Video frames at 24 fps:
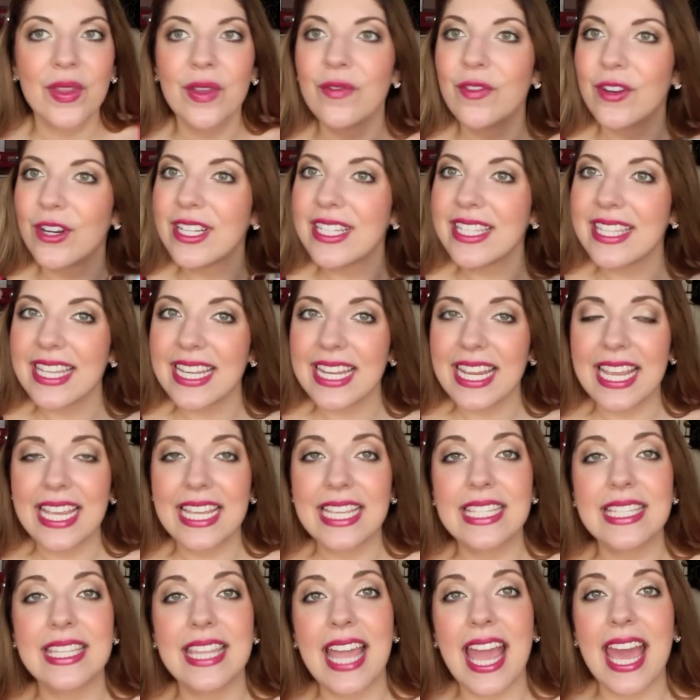First thing
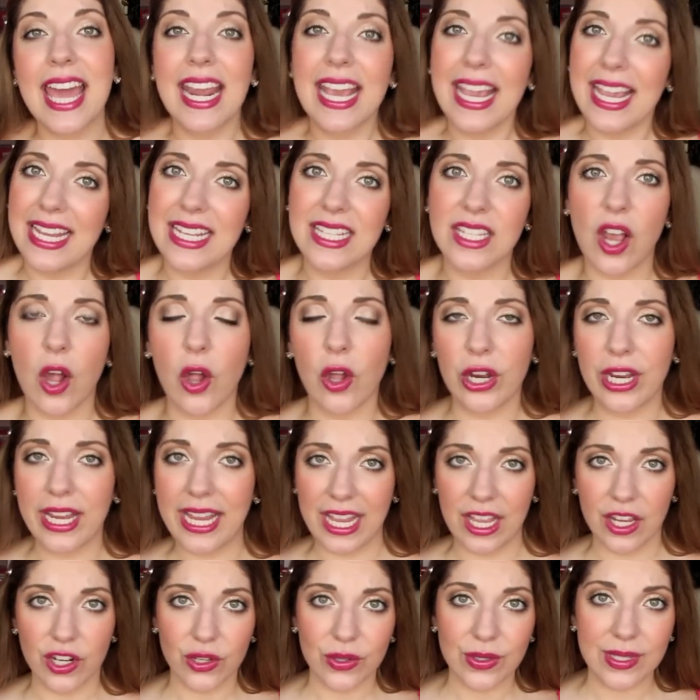is, they had $8
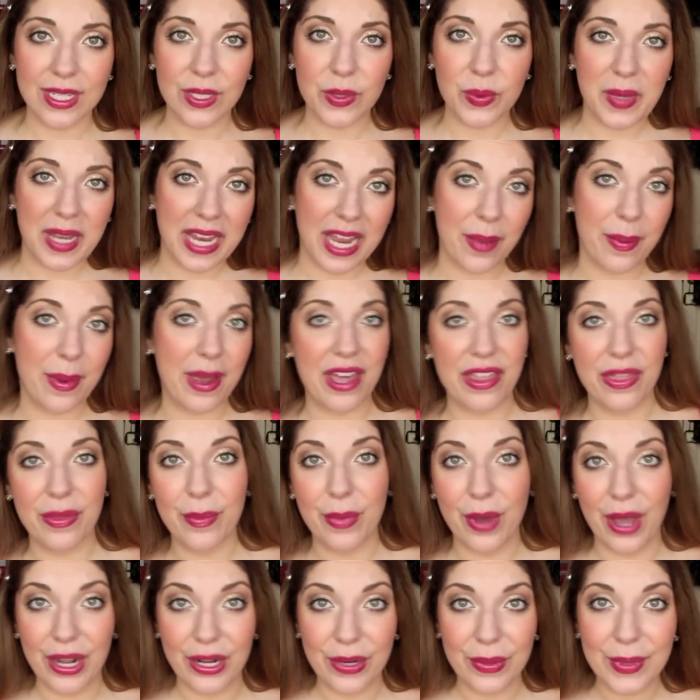candles this week at Bath &
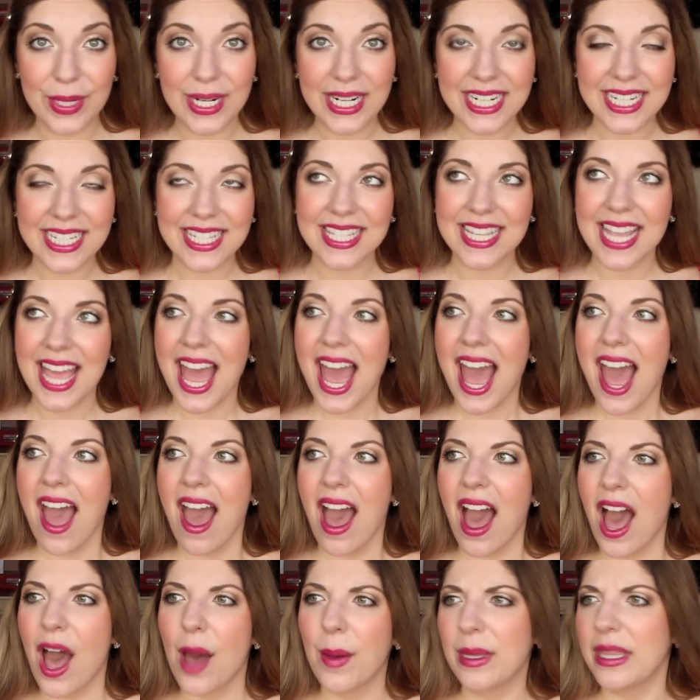Body Works.
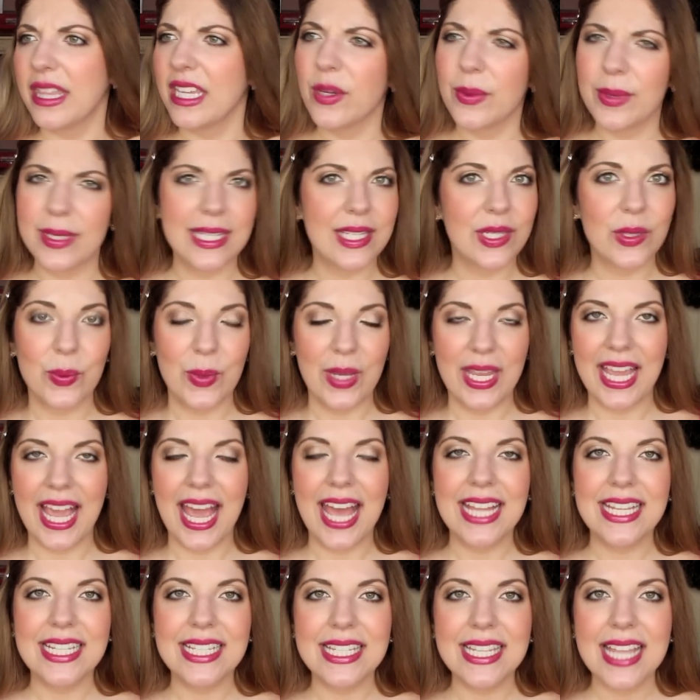I think it was this
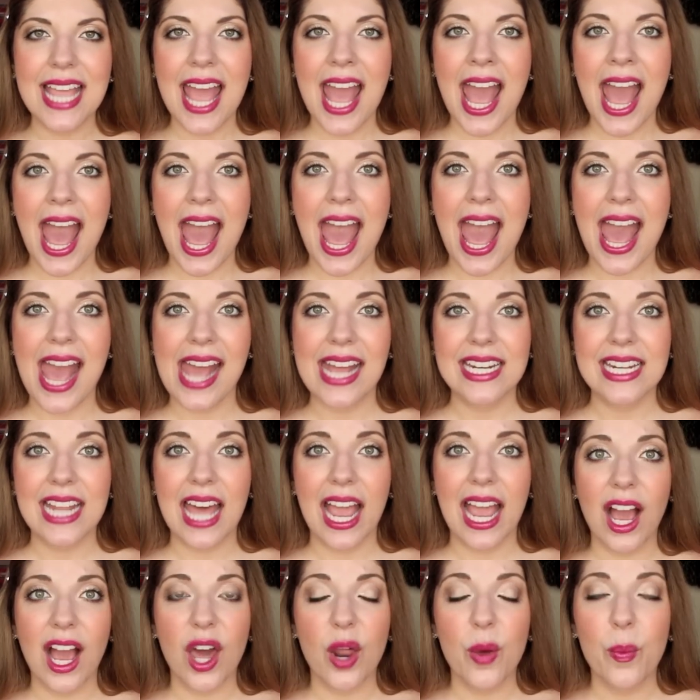weekend, and
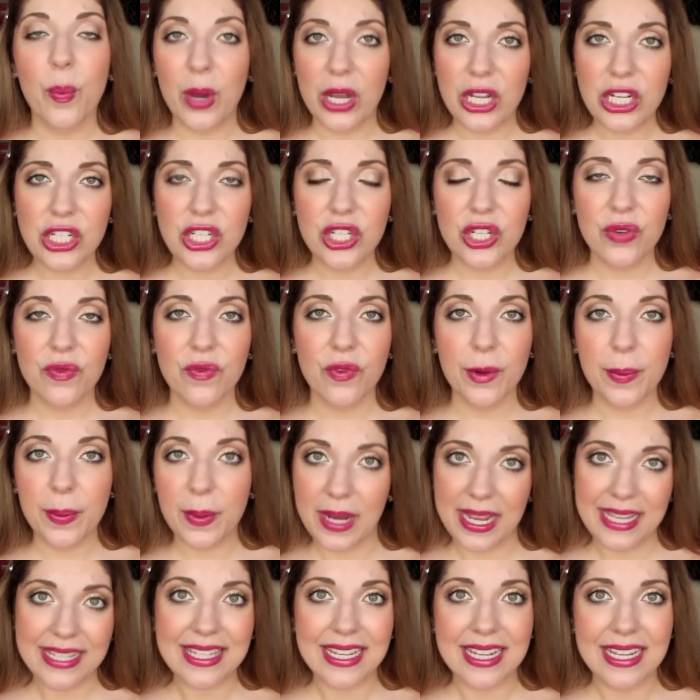got a bunch for
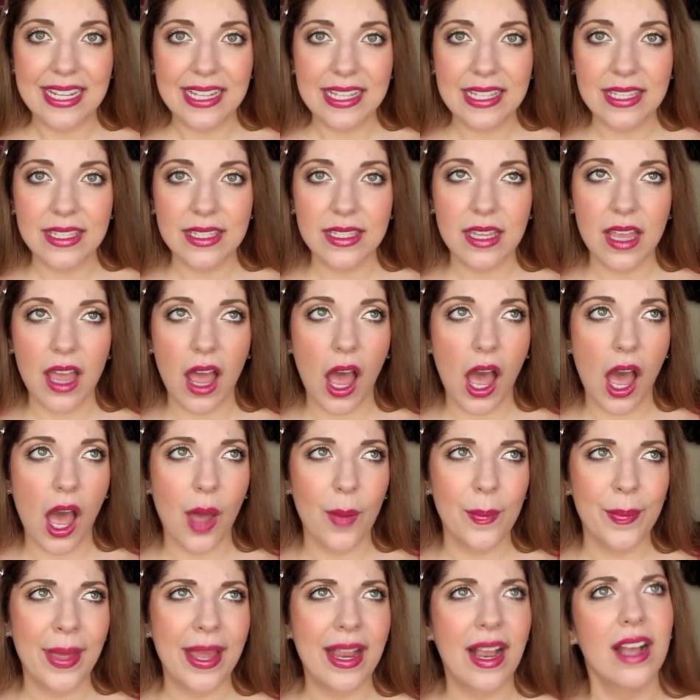presents.
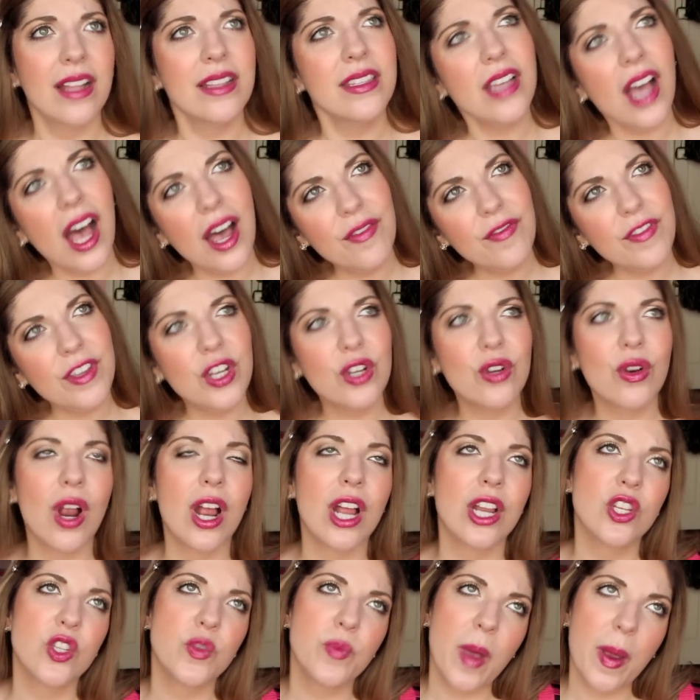I got toffee
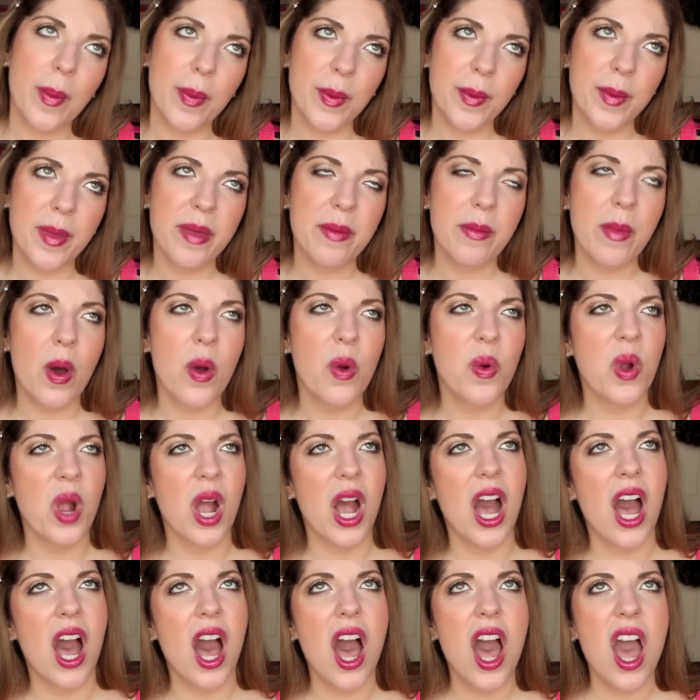crunch, peppermint
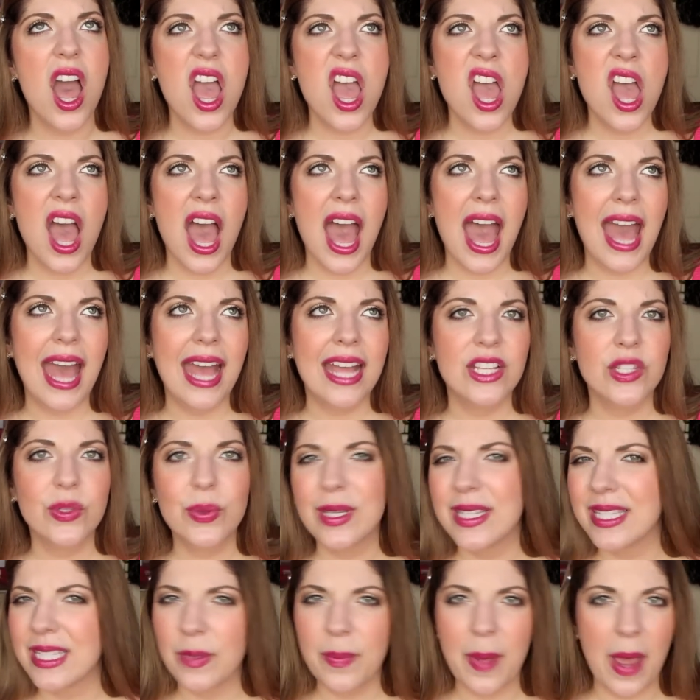mocha, and
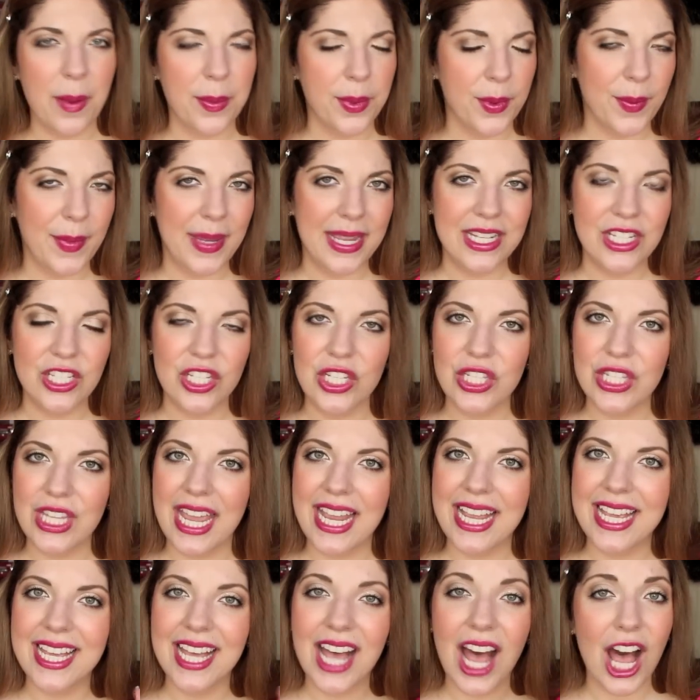twisted peppermint, just
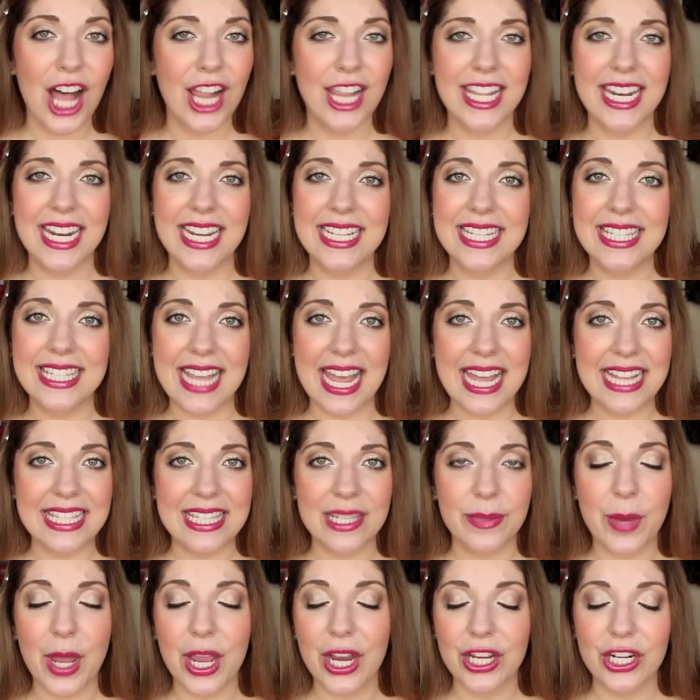like holiday
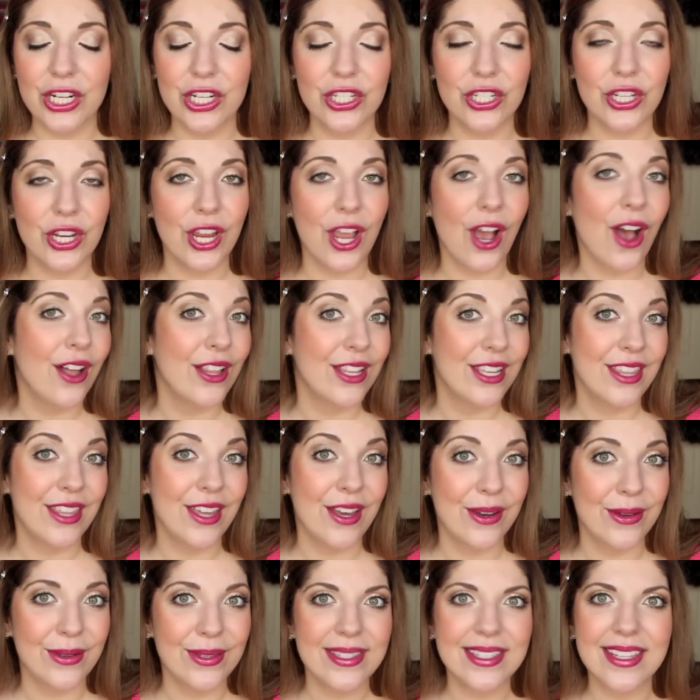scents. I'm not going to show you all of
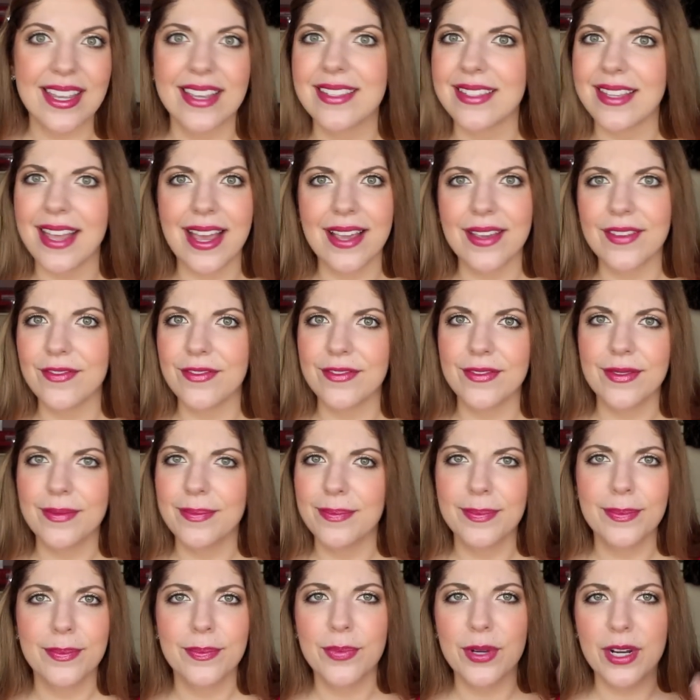those because I've
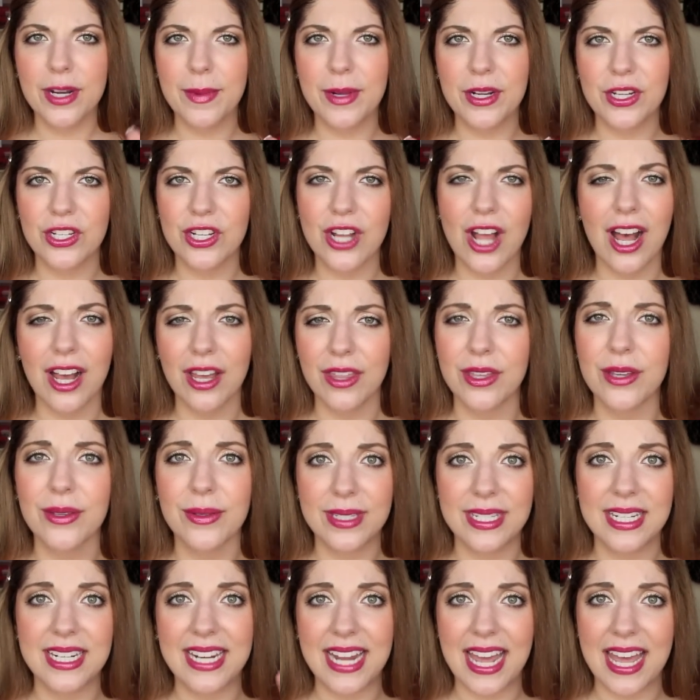pretty much talked those
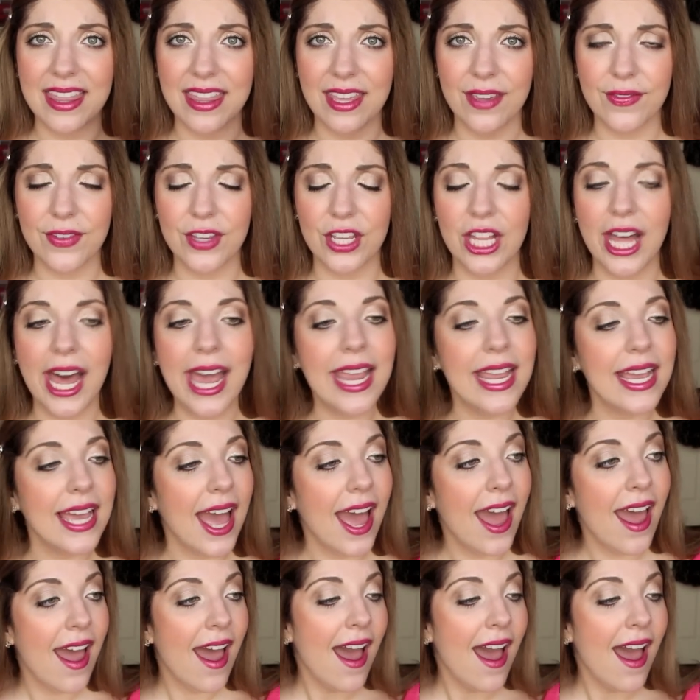to death, I feel like.